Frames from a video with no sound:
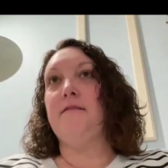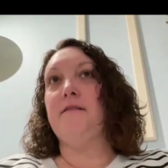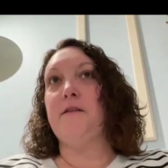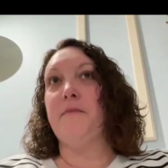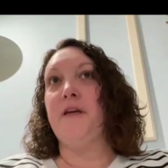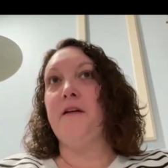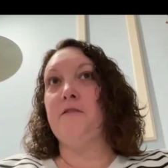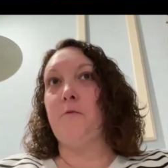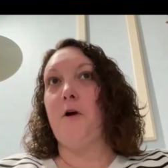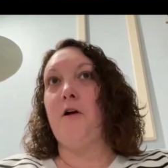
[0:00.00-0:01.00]
something
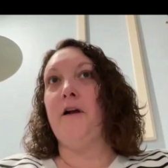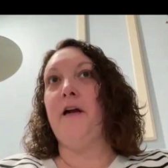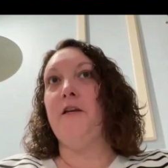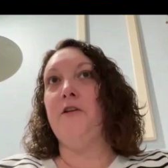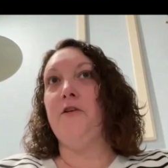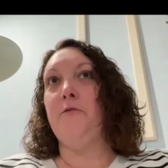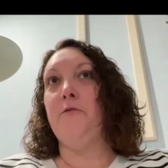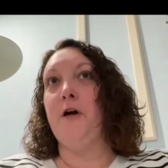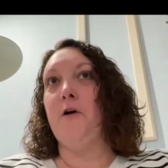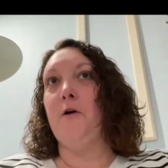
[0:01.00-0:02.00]
is wrong, and you
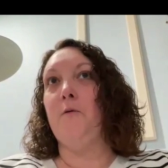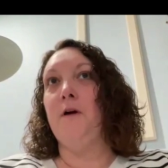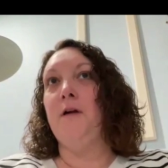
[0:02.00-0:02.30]
know